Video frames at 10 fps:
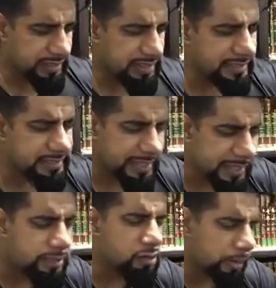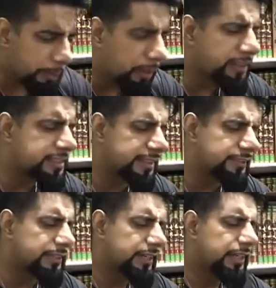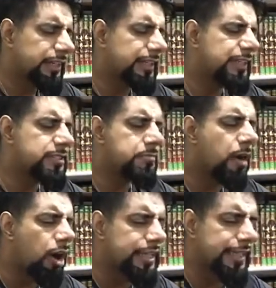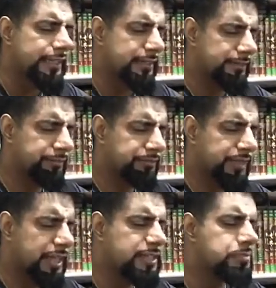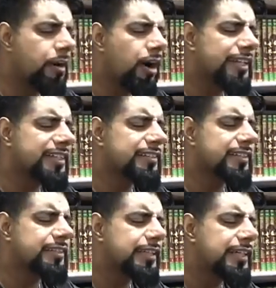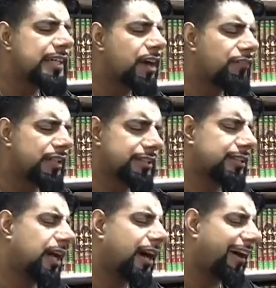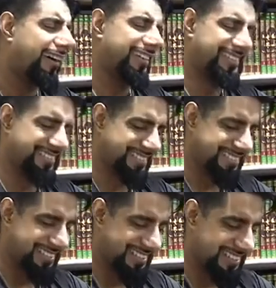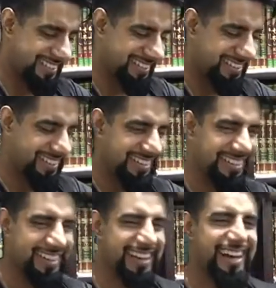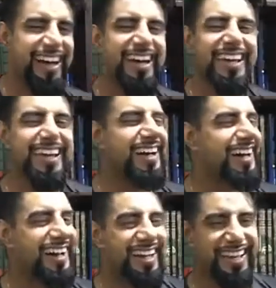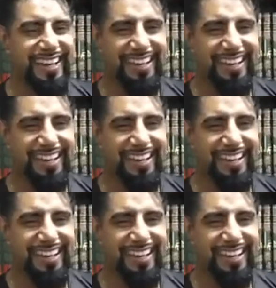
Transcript: this ignorant person, he's mocking, he's mocking the deen of Allah. Hi, hi,